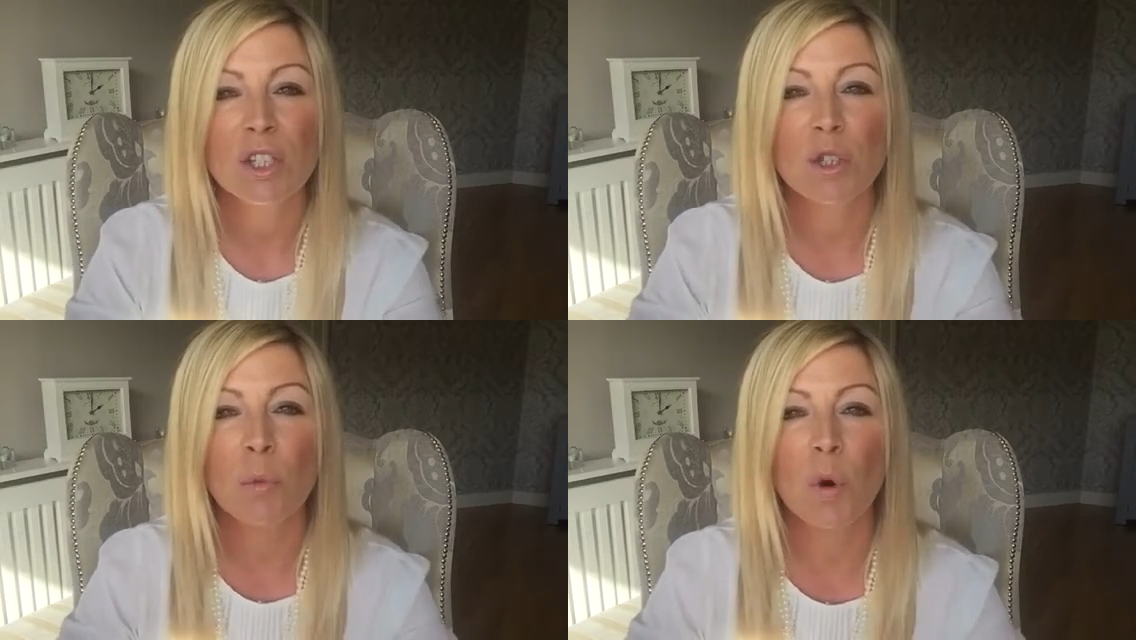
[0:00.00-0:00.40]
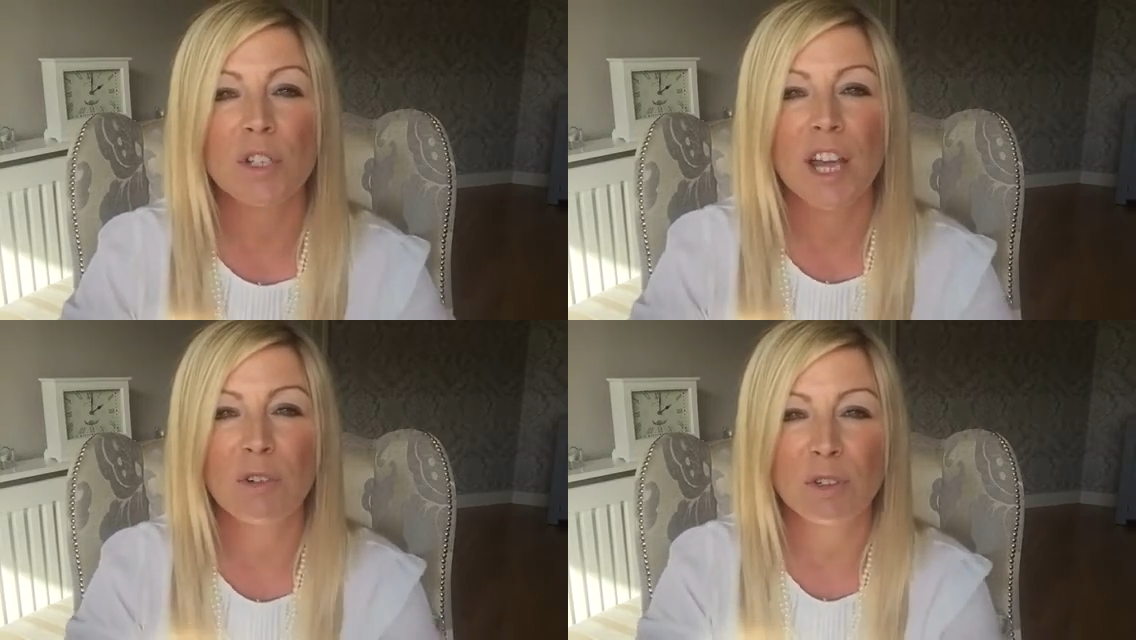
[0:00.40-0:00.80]

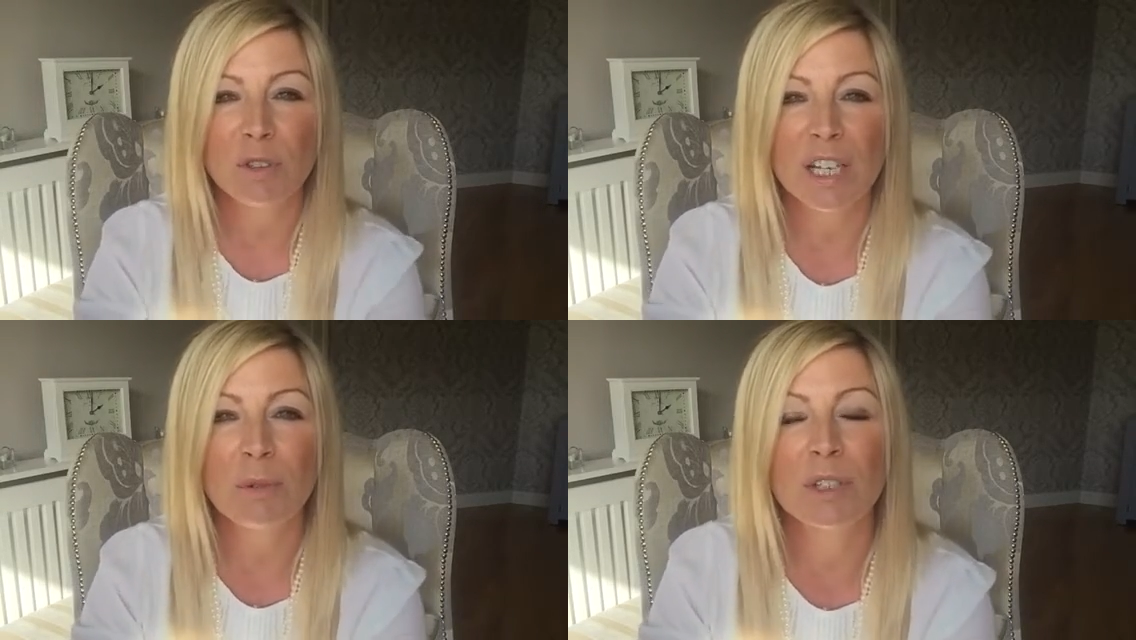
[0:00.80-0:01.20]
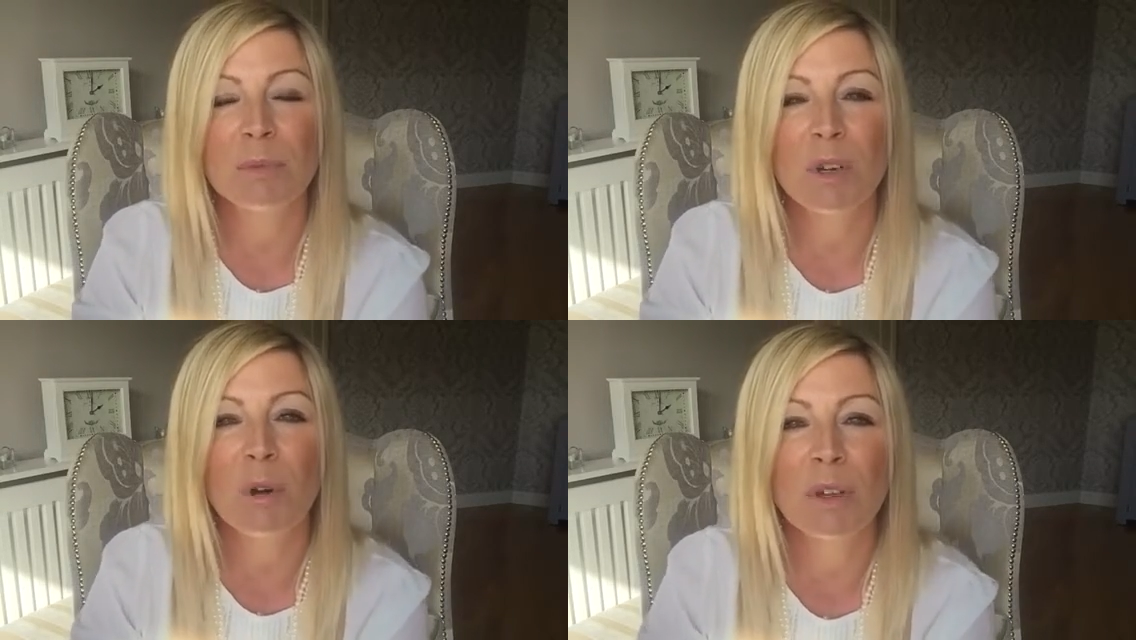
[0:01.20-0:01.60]
towards how you deal with
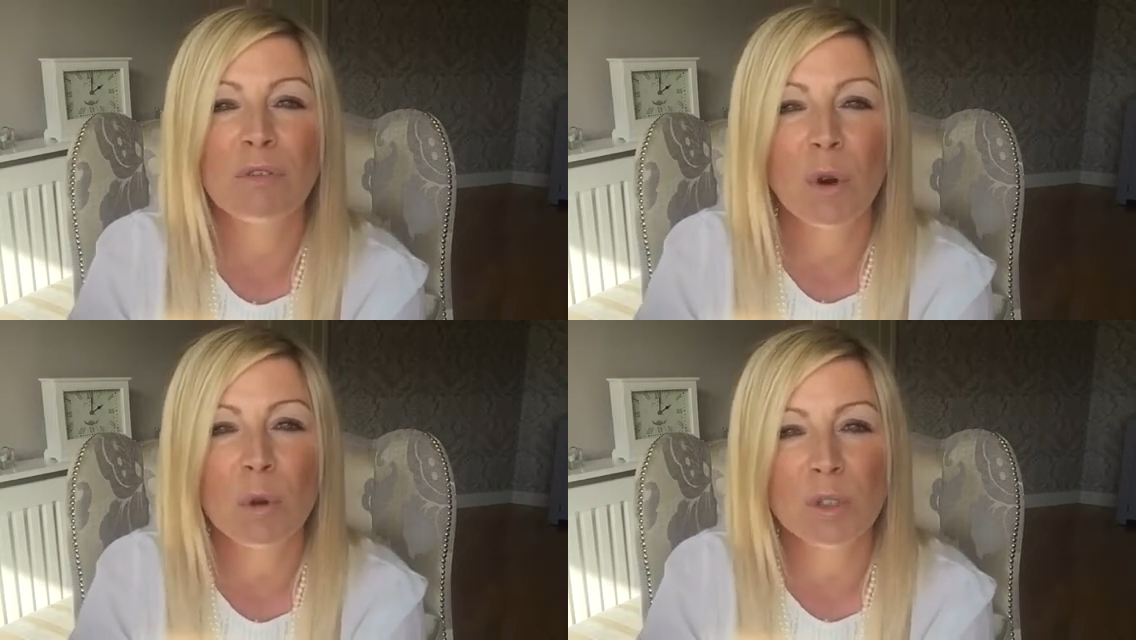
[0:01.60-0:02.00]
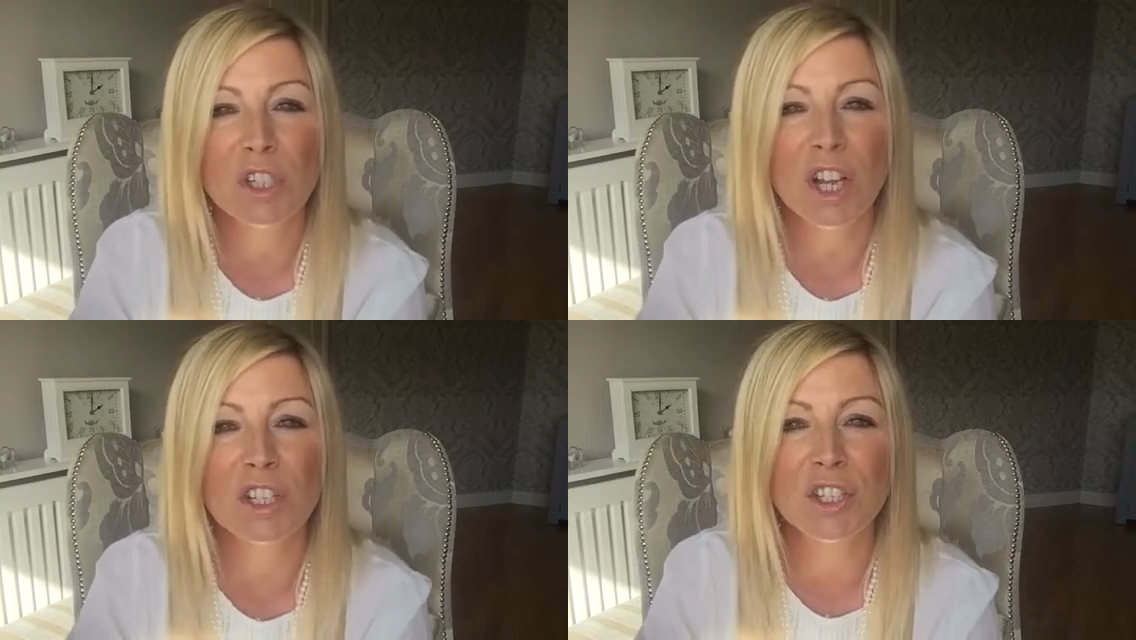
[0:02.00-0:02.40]
them going
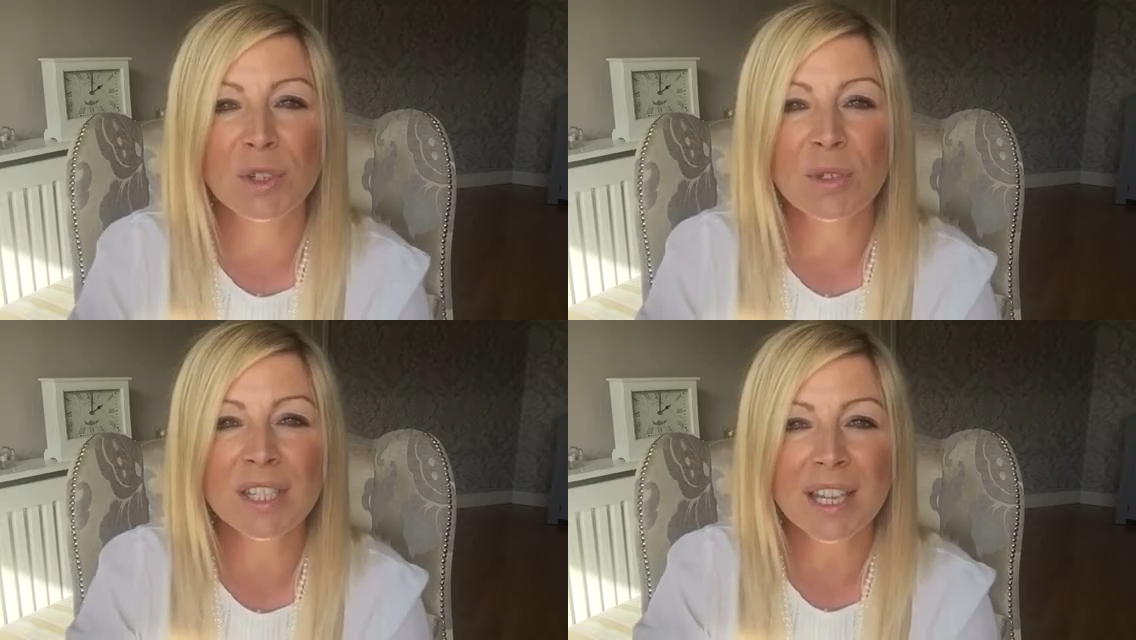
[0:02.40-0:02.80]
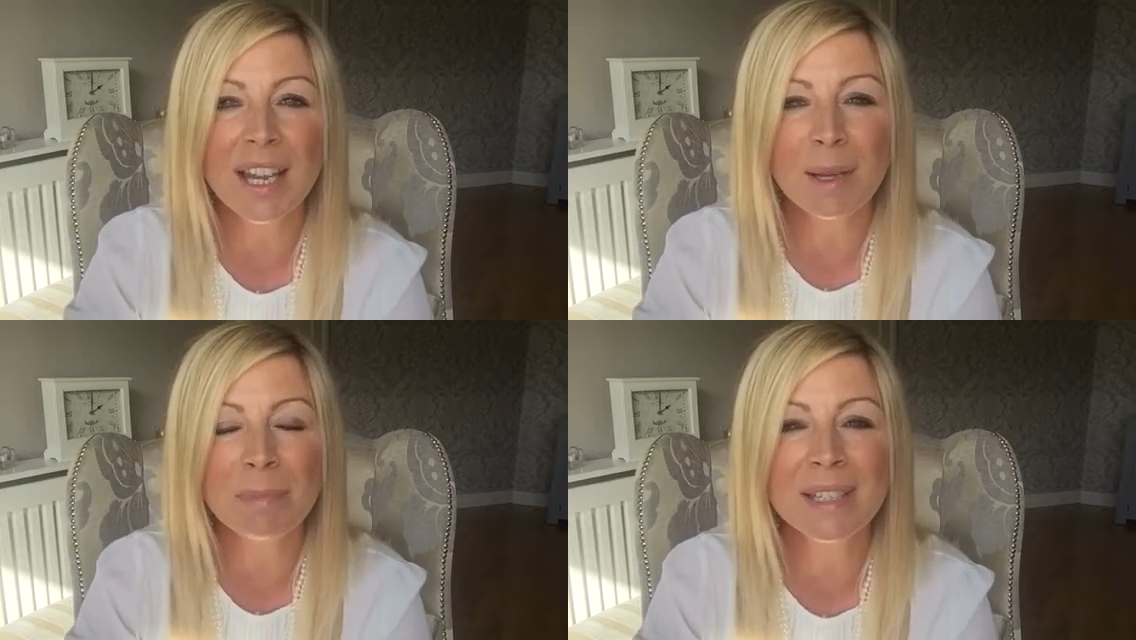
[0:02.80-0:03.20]
forward. As soon as that
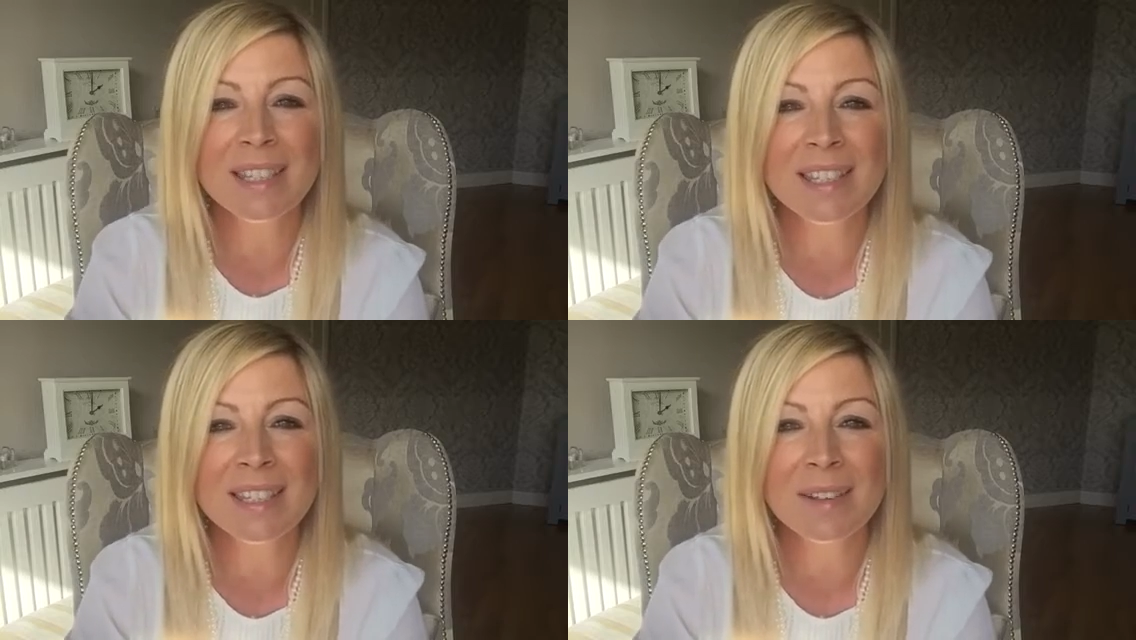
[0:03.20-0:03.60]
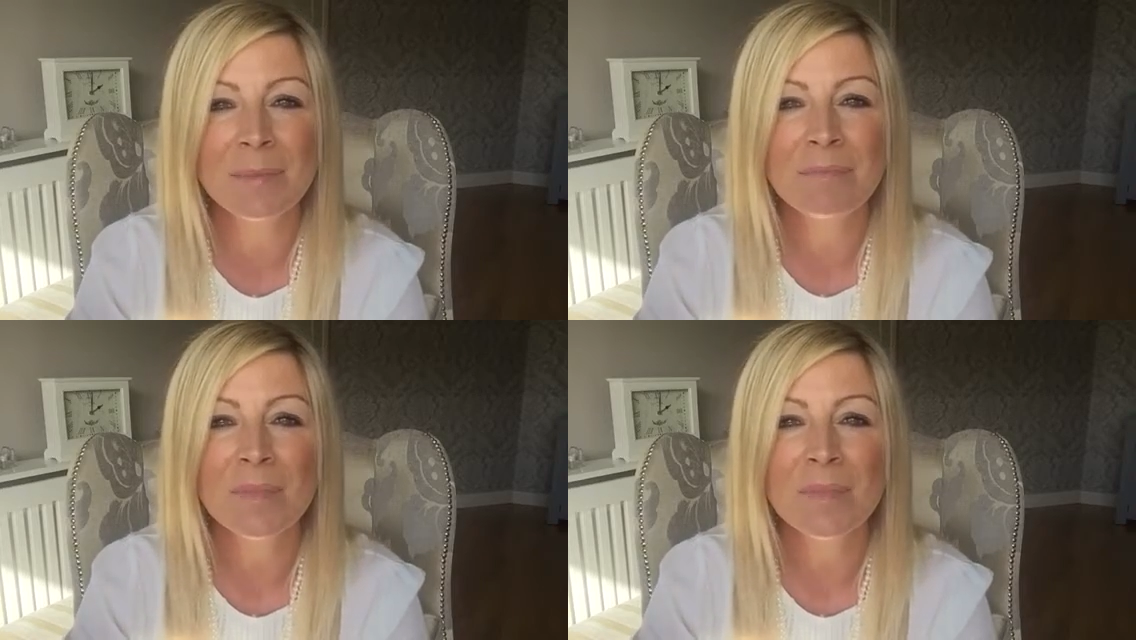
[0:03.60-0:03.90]
happens,